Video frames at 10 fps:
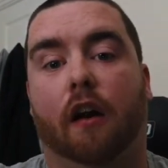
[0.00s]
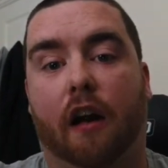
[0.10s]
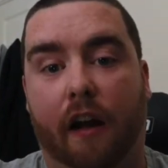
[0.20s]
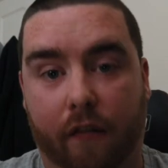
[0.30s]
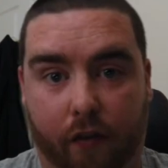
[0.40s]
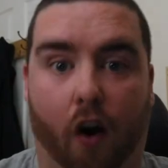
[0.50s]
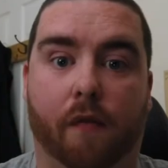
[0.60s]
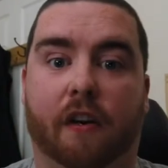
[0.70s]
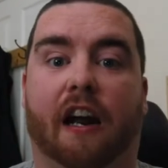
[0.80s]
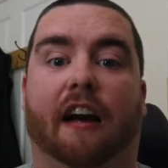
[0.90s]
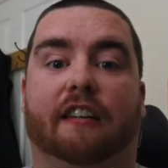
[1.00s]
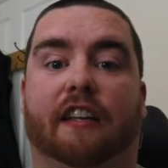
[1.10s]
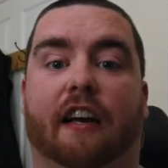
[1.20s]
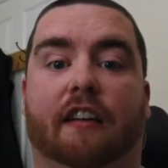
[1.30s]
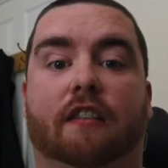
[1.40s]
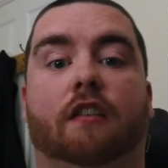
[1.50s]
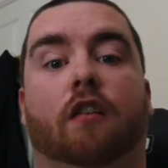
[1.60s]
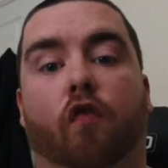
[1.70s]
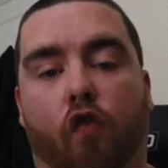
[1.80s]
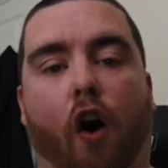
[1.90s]
environment access,
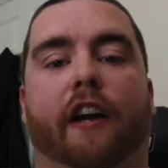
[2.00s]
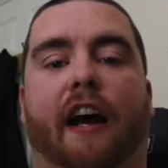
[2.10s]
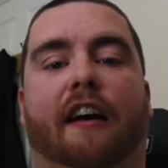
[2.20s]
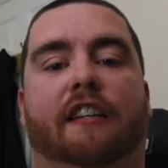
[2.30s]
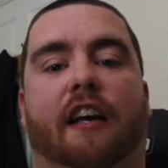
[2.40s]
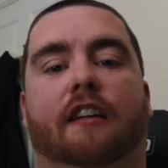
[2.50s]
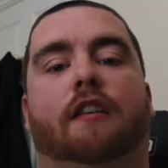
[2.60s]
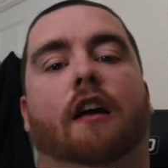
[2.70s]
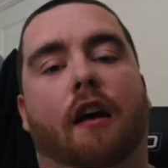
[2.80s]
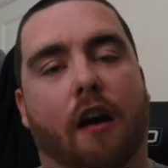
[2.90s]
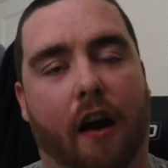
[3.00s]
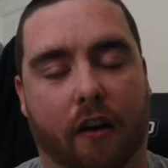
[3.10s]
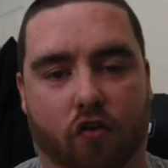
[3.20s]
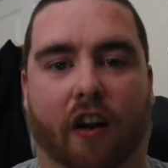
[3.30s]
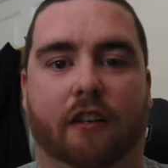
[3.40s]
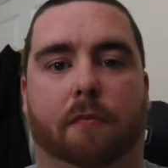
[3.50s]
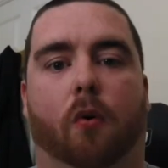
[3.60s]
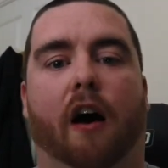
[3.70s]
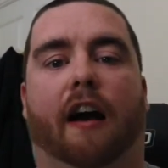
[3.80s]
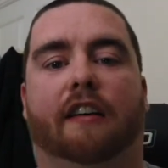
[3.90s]
ride access, and
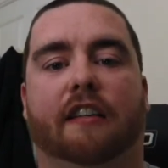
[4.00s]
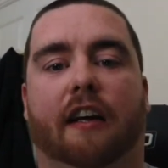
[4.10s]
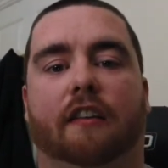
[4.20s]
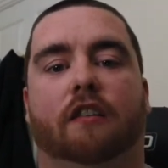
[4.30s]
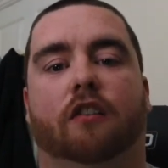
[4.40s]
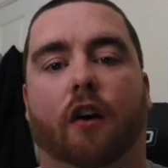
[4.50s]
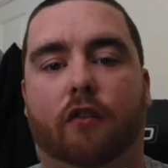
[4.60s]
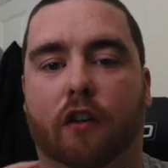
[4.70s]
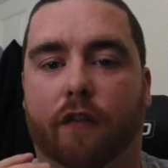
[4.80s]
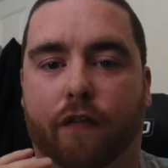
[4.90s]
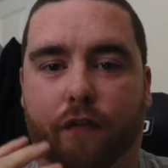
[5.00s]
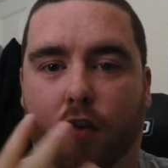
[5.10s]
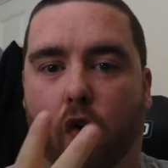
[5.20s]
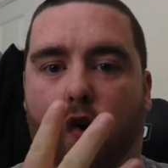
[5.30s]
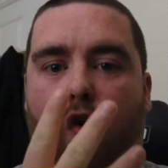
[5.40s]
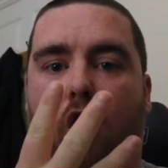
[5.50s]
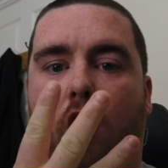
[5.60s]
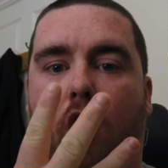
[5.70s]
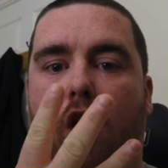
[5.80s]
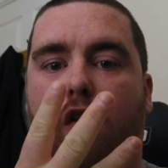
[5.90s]
transport access. Those are the 4
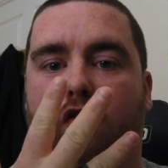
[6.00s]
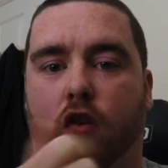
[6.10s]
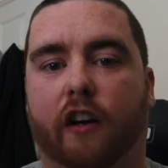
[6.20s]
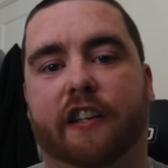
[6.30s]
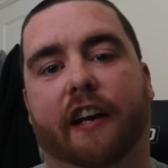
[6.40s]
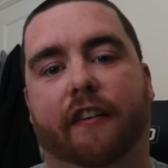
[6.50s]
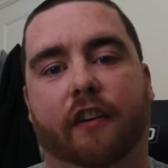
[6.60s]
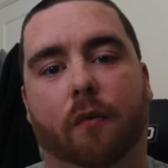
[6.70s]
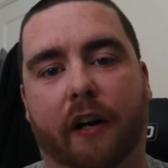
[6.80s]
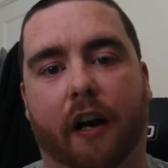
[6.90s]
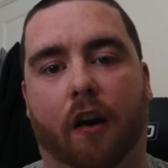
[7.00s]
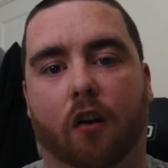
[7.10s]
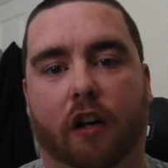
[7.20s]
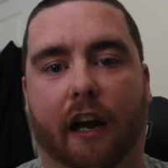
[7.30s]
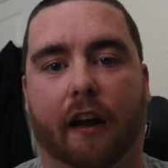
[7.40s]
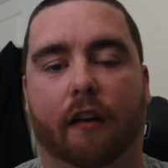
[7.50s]
criteria that we're going to look at